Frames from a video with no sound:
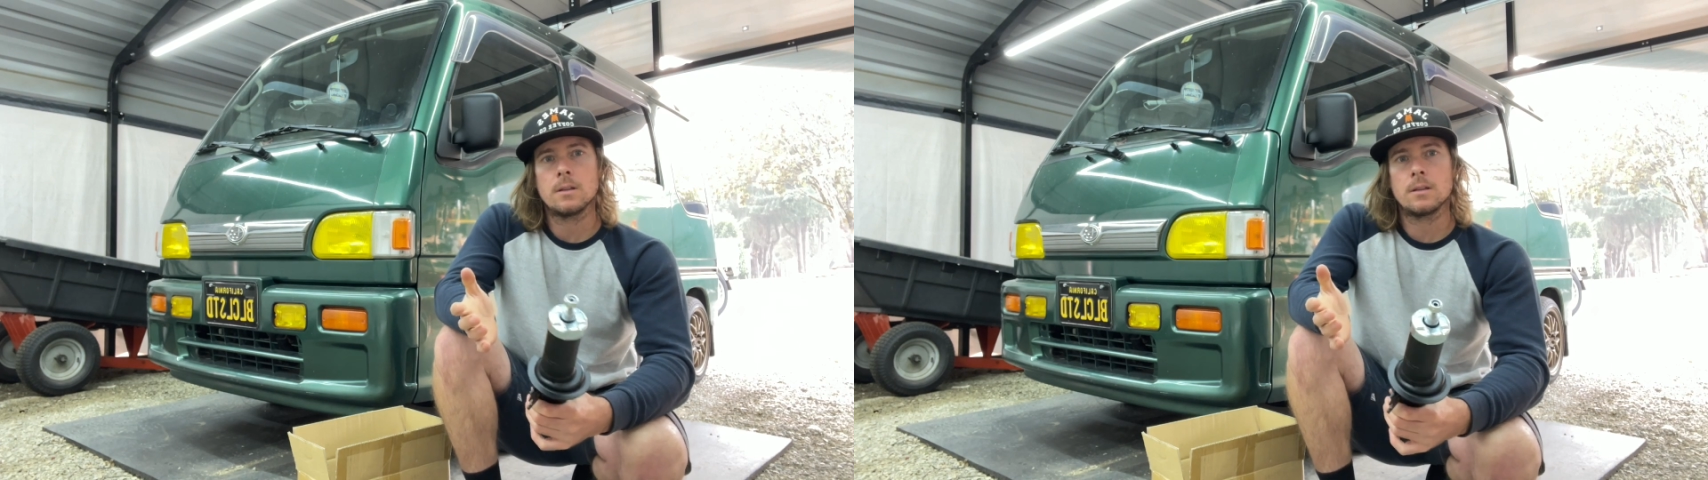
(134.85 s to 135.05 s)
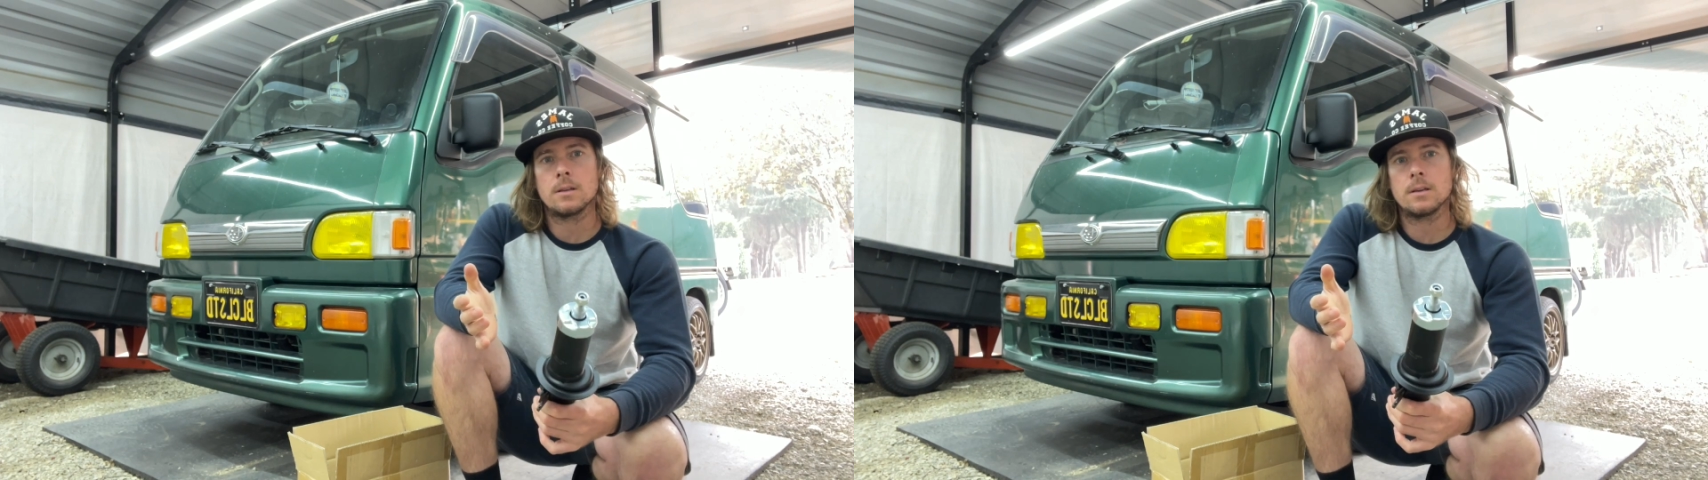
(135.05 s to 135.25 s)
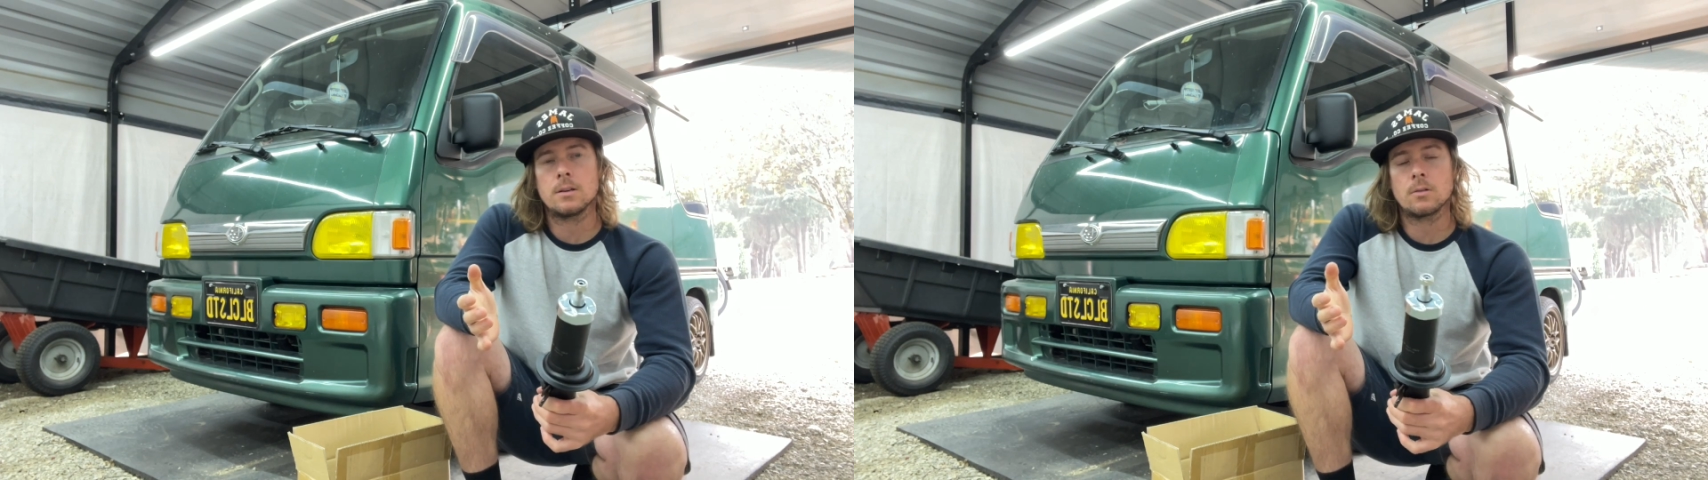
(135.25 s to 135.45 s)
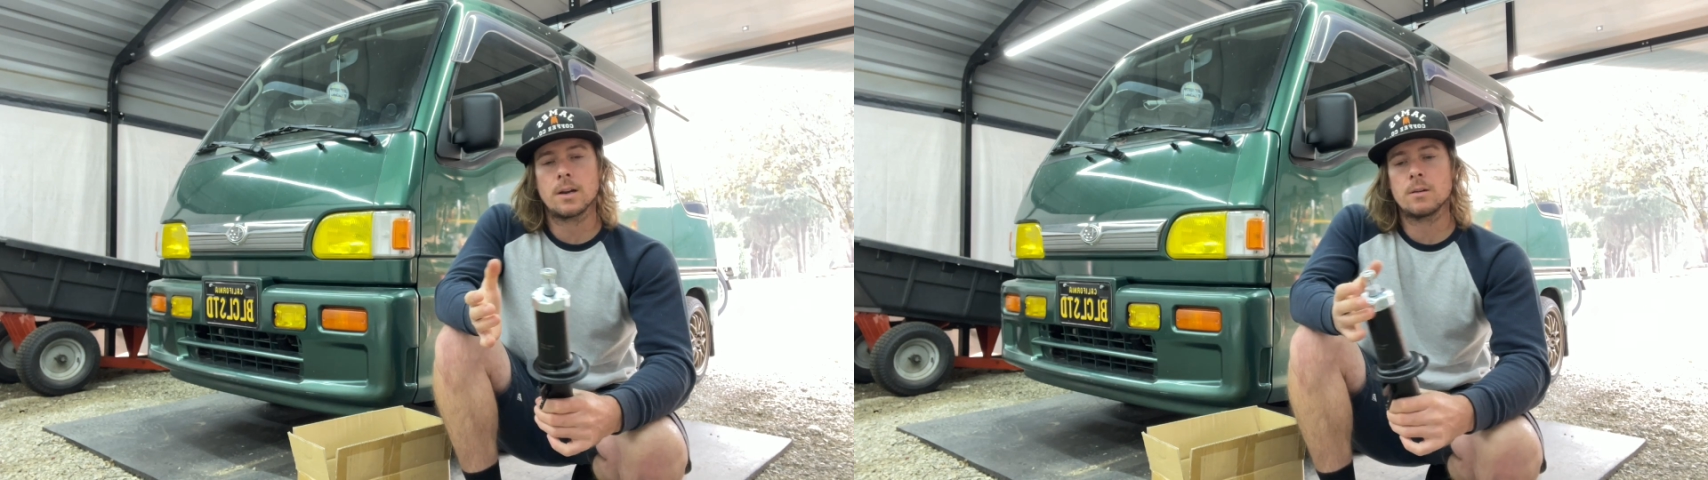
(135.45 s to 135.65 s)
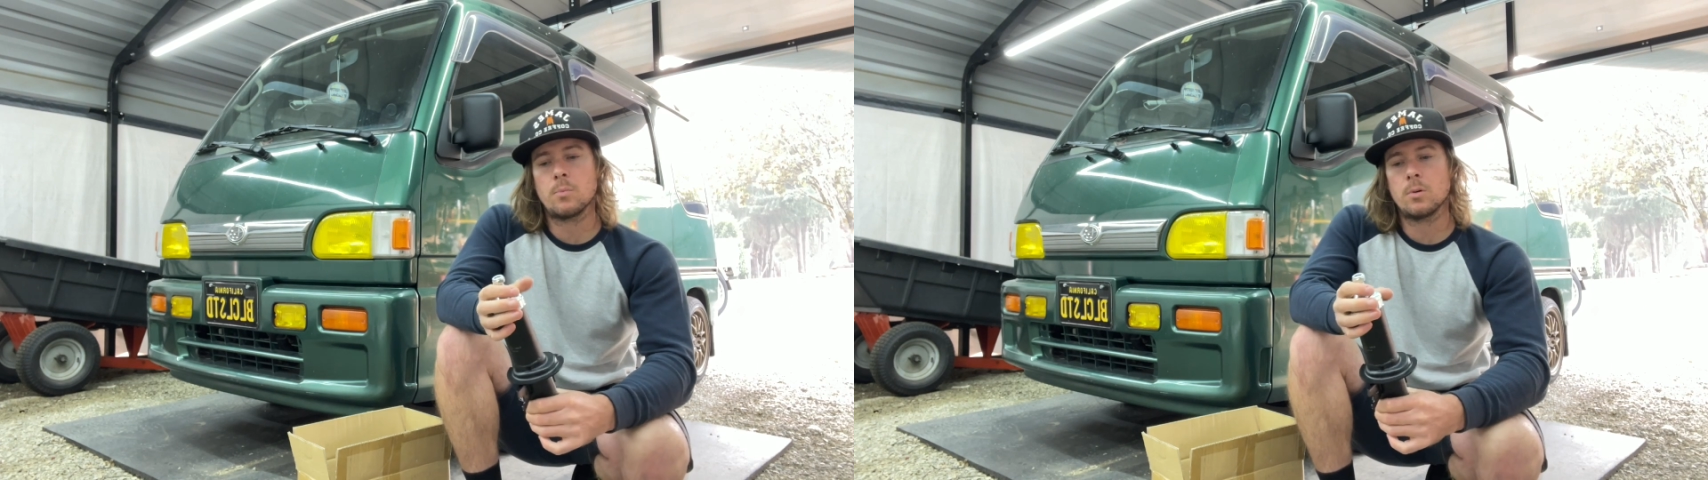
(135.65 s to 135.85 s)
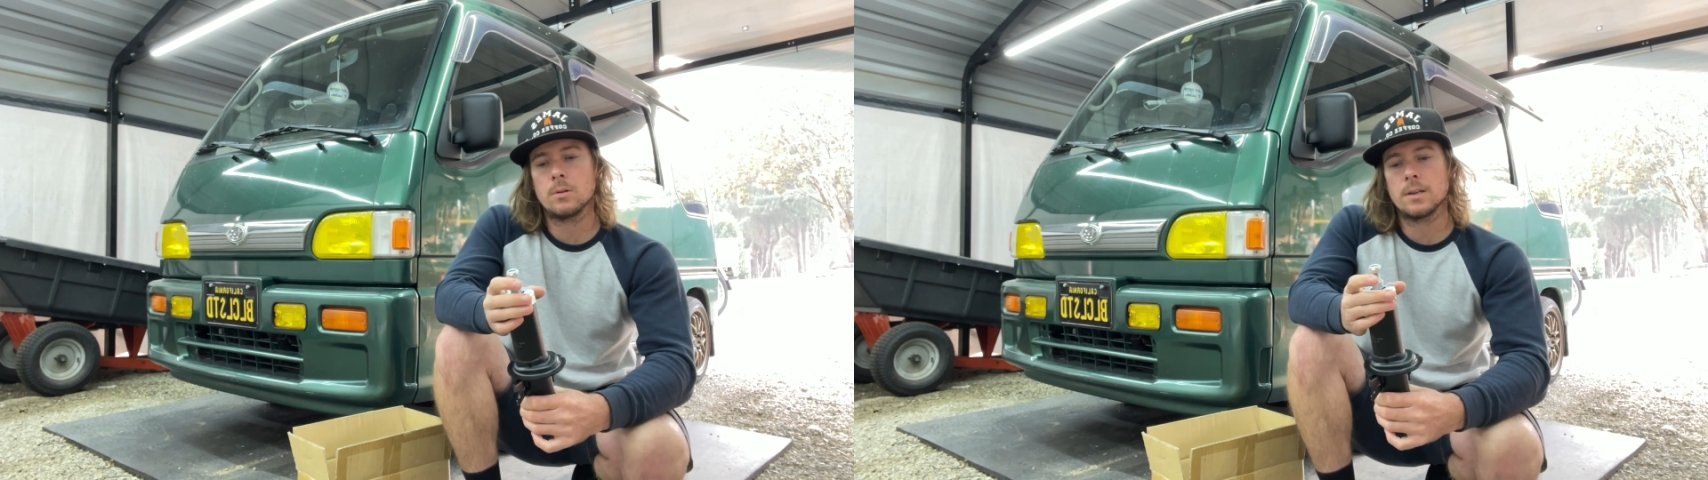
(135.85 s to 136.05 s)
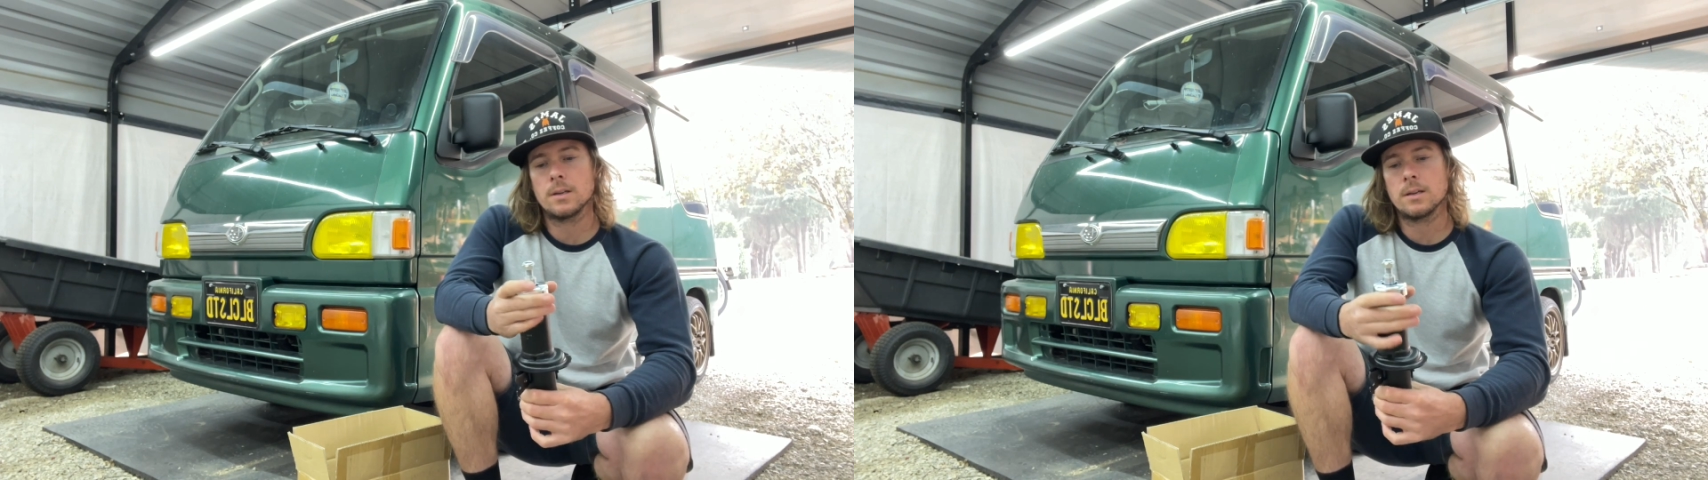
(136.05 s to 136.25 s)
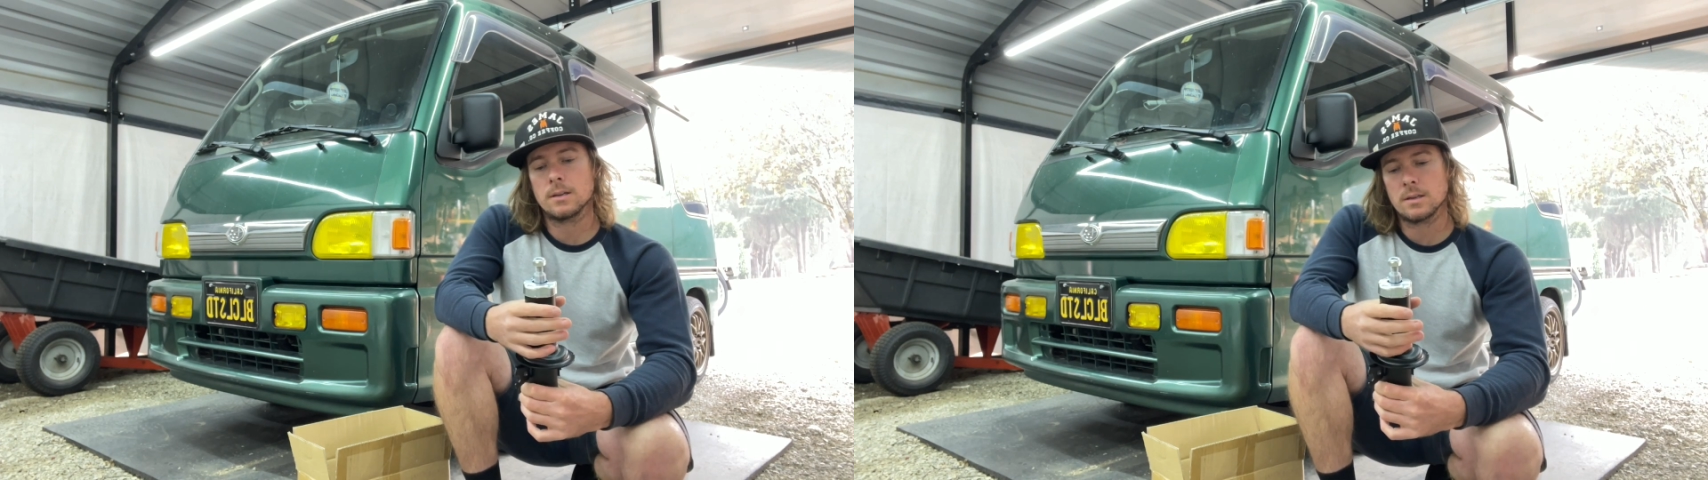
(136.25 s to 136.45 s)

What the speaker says: the crank pulley